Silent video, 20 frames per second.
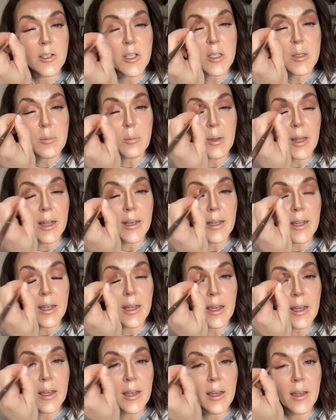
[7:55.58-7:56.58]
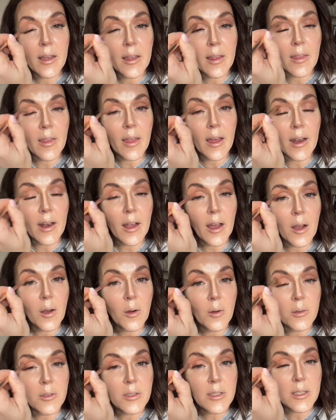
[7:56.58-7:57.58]
just blending that
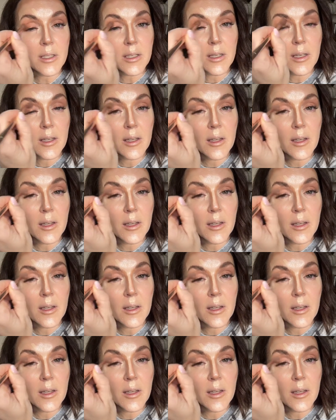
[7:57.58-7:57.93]
out.